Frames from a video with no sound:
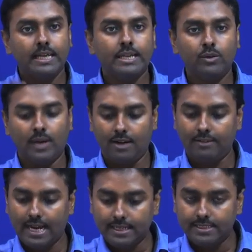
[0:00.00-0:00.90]
you have
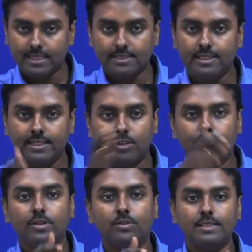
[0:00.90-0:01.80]
adjusted your
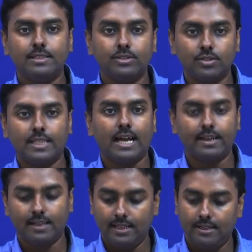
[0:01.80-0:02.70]
frequency so
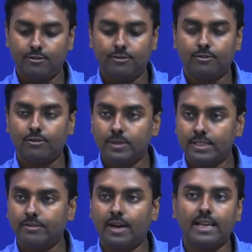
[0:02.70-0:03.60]
that with
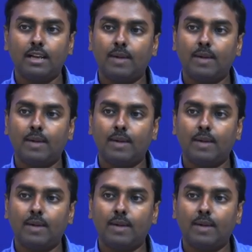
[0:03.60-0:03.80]
the final